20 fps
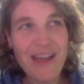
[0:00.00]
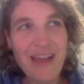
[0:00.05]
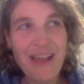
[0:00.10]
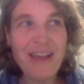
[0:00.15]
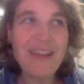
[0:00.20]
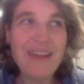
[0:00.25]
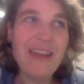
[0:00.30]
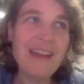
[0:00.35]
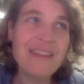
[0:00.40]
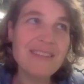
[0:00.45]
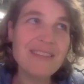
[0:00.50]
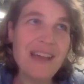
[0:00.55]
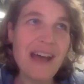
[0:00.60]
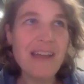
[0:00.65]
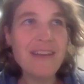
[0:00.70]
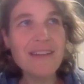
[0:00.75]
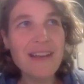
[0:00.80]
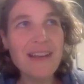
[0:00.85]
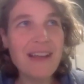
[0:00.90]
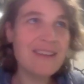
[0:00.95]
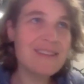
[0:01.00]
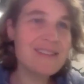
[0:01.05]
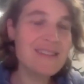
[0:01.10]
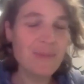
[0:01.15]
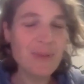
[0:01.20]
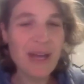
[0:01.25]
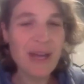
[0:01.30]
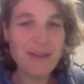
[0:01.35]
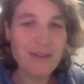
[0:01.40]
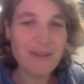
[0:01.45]
I had done like
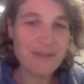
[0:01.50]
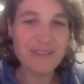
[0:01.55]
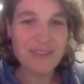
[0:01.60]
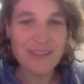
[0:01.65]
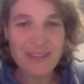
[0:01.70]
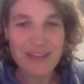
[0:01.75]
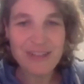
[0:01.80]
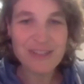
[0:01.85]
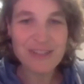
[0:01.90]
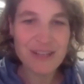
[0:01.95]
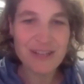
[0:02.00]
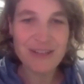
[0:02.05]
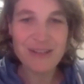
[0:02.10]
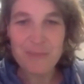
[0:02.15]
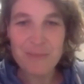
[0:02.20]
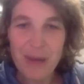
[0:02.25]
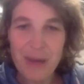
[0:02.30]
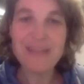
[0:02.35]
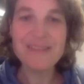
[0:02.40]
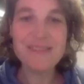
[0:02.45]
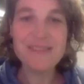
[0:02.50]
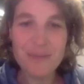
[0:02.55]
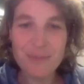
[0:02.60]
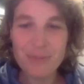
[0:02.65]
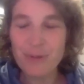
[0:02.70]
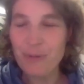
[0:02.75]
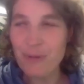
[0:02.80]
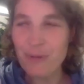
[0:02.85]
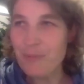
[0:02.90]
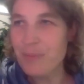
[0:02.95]
some kind of international master
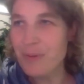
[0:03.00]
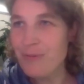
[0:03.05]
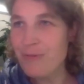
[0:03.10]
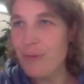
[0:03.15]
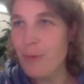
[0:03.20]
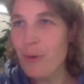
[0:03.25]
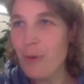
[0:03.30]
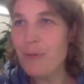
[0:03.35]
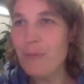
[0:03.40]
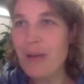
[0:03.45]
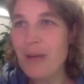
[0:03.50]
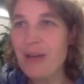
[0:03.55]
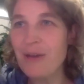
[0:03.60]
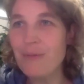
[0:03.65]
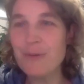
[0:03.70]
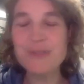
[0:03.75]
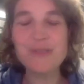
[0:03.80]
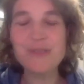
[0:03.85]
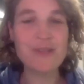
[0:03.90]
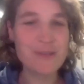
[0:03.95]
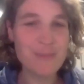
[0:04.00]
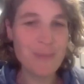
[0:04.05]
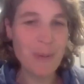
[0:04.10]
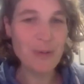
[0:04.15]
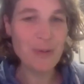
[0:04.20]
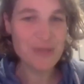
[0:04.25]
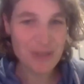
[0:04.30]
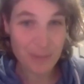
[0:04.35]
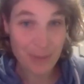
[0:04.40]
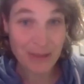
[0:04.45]
program before where I was
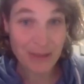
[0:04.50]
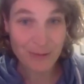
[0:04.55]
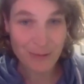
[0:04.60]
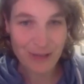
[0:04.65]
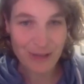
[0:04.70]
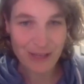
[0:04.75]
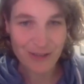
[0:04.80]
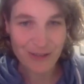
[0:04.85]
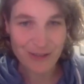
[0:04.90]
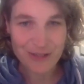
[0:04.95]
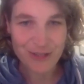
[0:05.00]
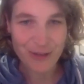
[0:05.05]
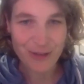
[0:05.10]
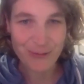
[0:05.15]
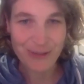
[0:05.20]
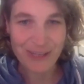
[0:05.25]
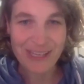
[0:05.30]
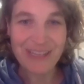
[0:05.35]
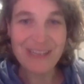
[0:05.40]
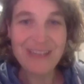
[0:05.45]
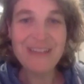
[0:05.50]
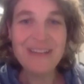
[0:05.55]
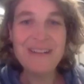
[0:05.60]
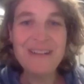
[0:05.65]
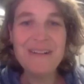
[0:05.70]
exposed a bit to English already.